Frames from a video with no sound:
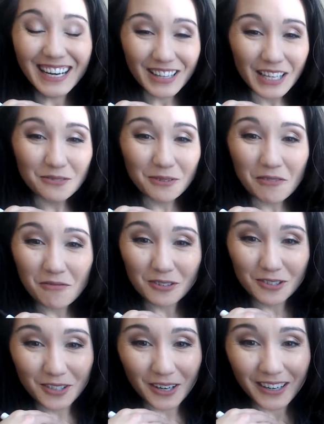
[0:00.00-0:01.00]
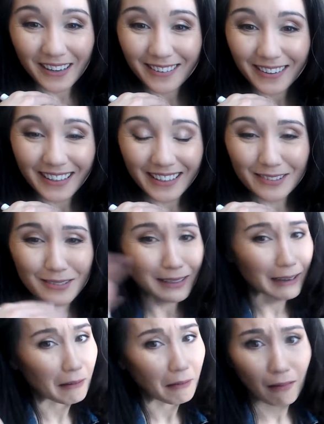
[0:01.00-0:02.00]
That's when I first started, and it's
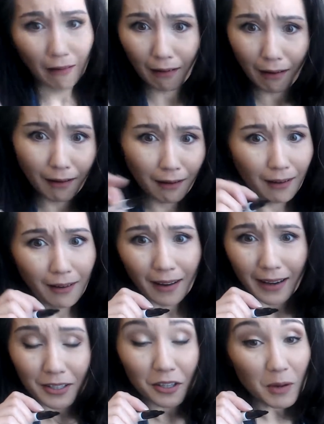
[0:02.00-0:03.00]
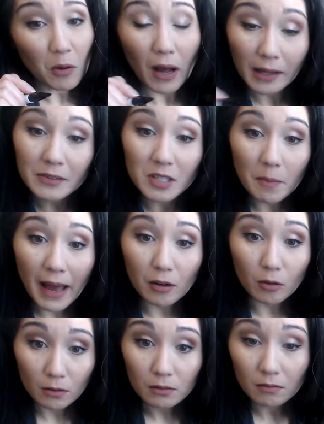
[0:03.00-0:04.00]
like, it took me a while. It was a
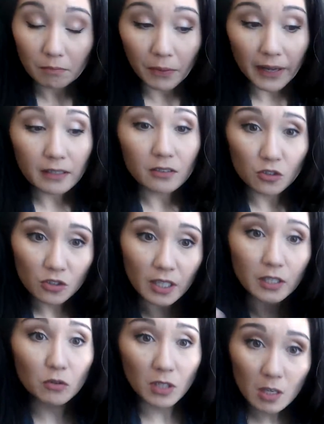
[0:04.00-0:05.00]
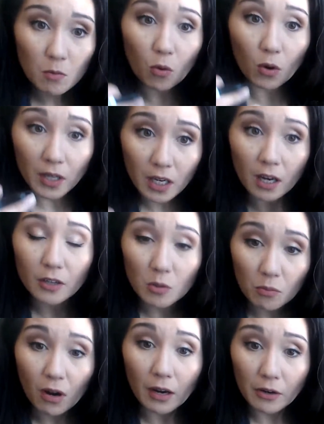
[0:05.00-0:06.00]
battle, but you just like keep working on your
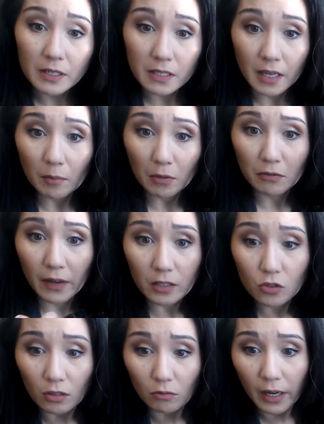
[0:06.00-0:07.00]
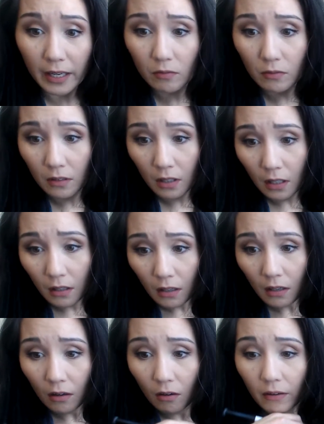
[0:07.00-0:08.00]
progress and not perfection, right?
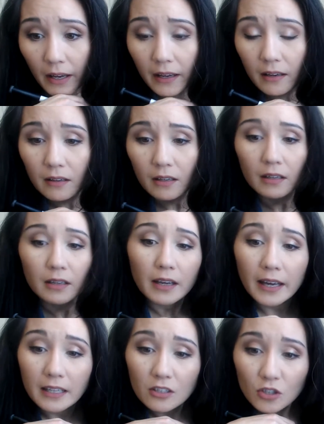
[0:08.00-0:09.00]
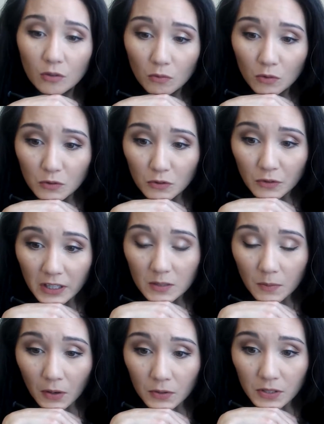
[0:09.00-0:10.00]
Okay. Any general rules for
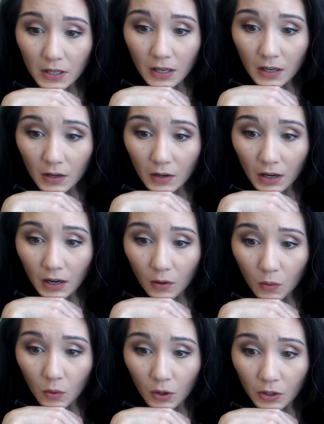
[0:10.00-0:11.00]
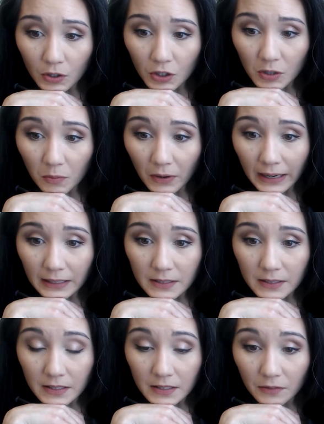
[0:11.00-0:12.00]
transposing or good
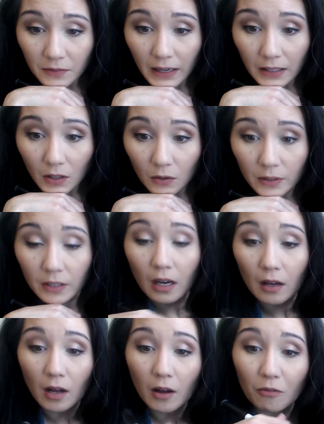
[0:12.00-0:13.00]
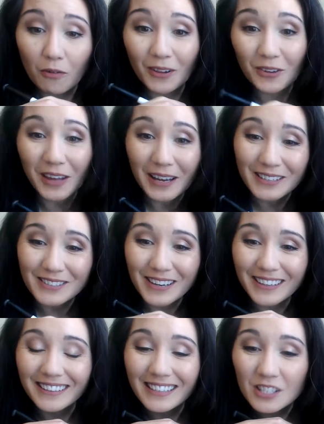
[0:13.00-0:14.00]
practices to follow? Here, I'll follow that in a
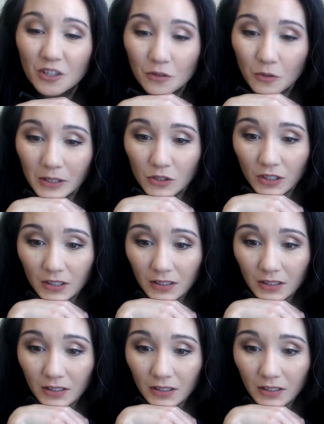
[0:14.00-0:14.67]
second. That's a good question.